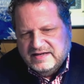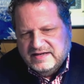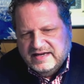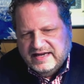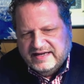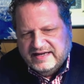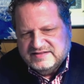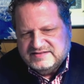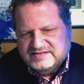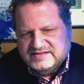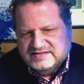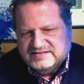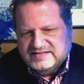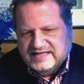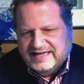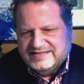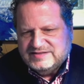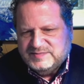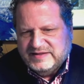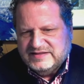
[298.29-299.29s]
And it's this
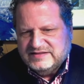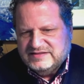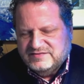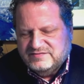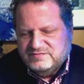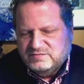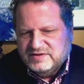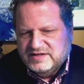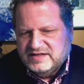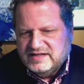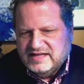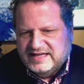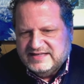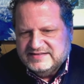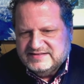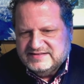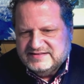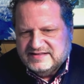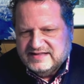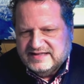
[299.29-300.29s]
aspect of
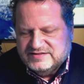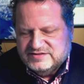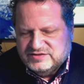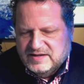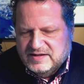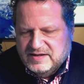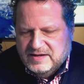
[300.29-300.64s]
realizing that